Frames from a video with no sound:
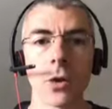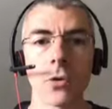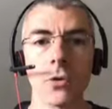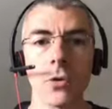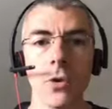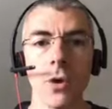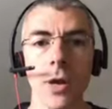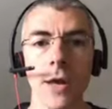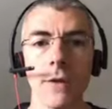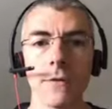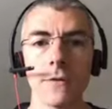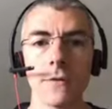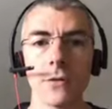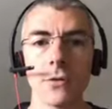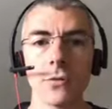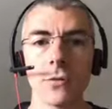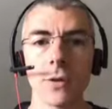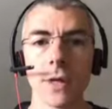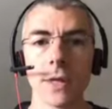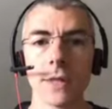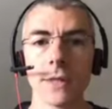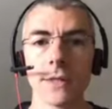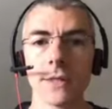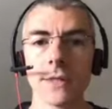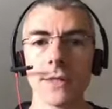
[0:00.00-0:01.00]
On the left,
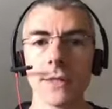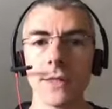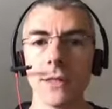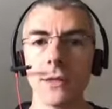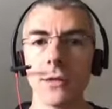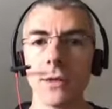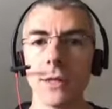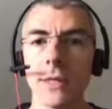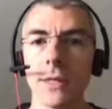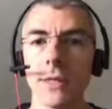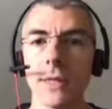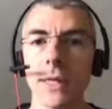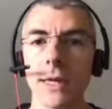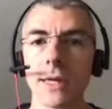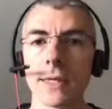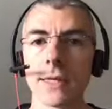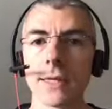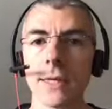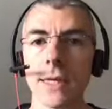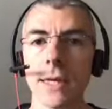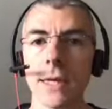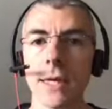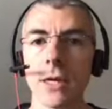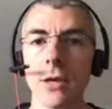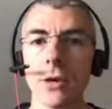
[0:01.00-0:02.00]
you can see the
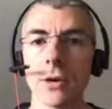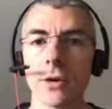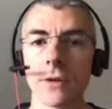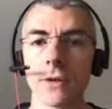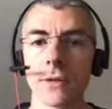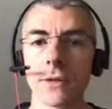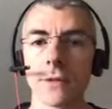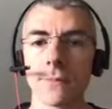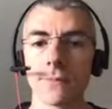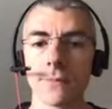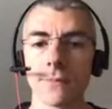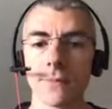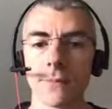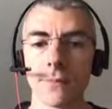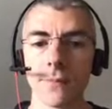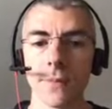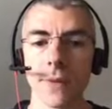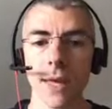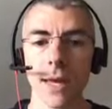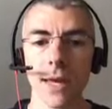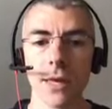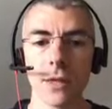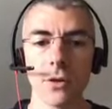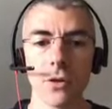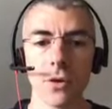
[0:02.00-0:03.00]
index layers
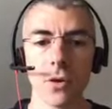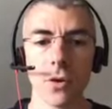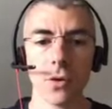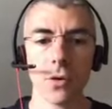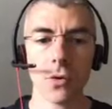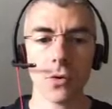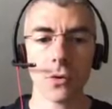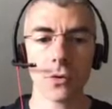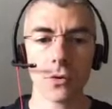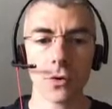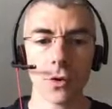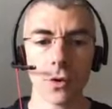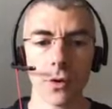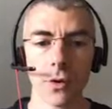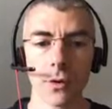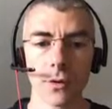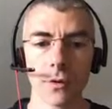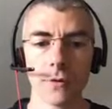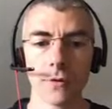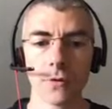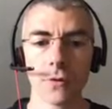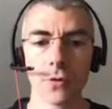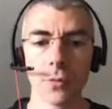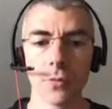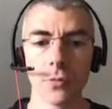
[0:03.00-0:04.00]
and their order
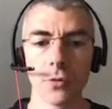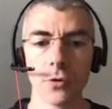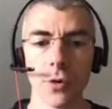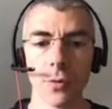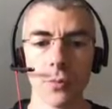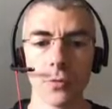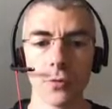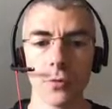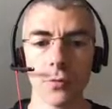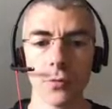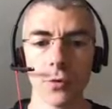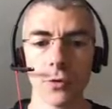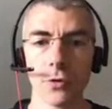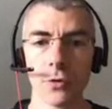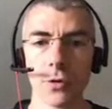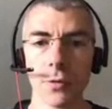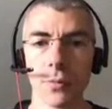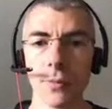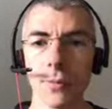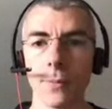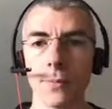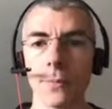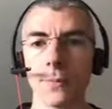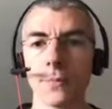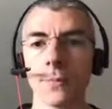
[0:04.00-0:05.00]
from top to
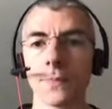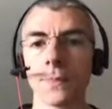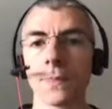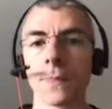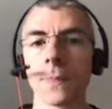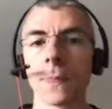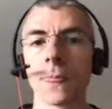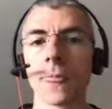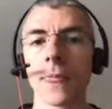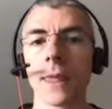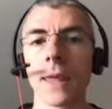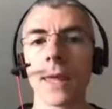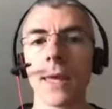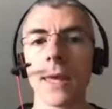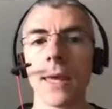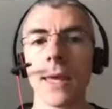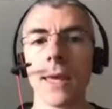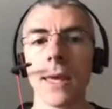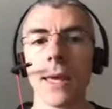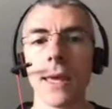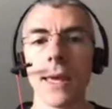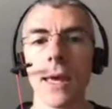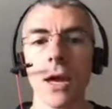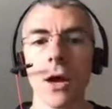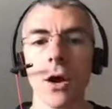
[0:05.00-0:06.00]
bottom.
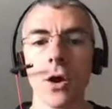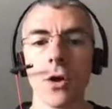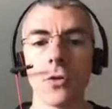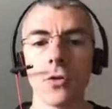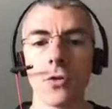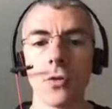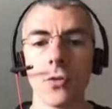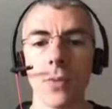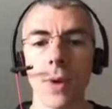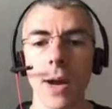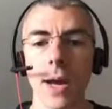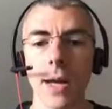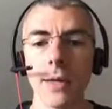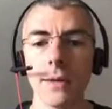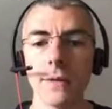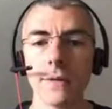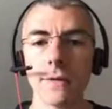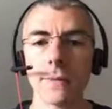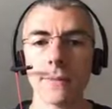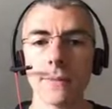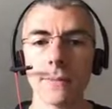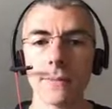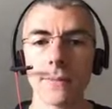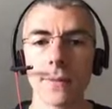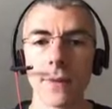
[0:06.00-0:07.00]
On the
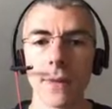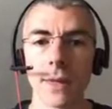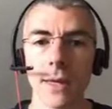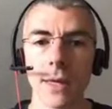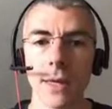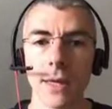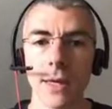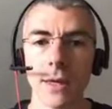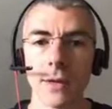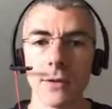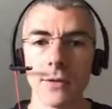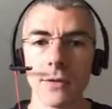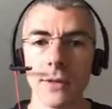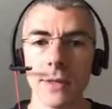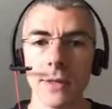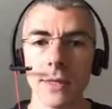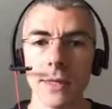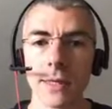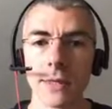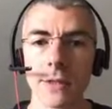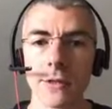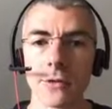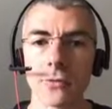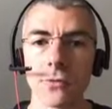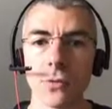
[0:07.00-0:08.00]
right, the
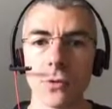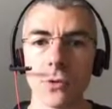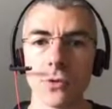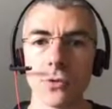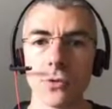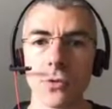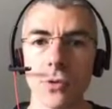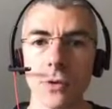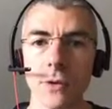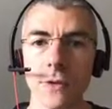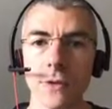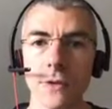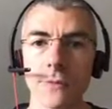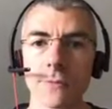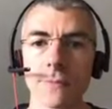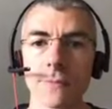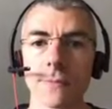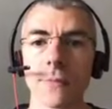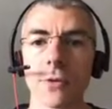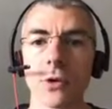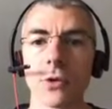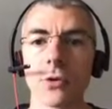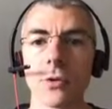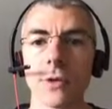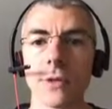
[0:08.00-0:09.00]
index structures
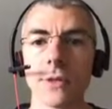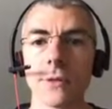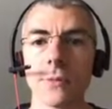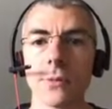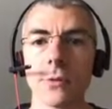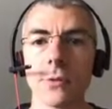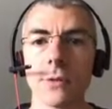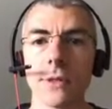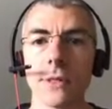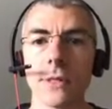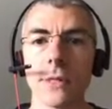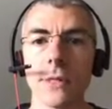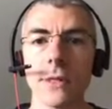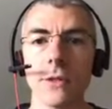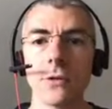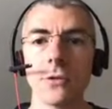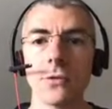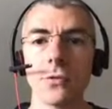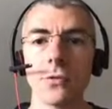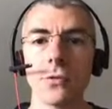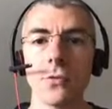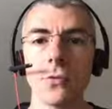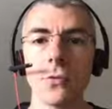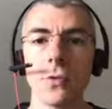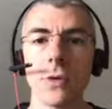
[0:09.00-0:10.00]
corresponding
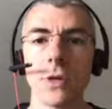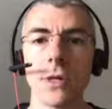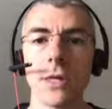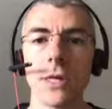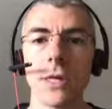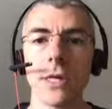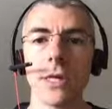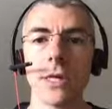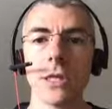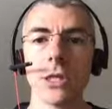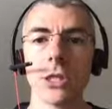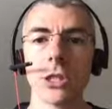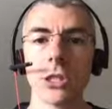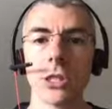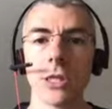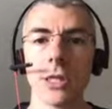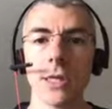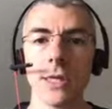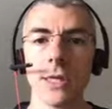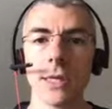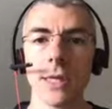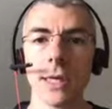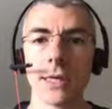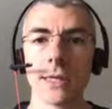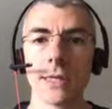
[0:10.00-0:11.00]
to each
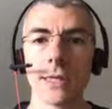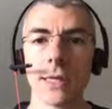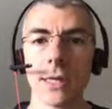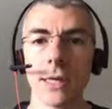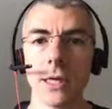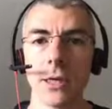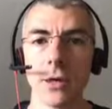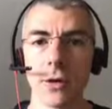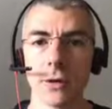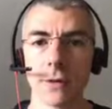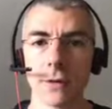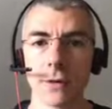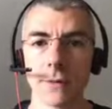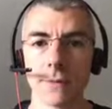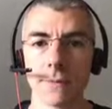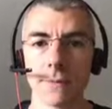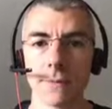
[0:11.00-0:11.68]
index layer.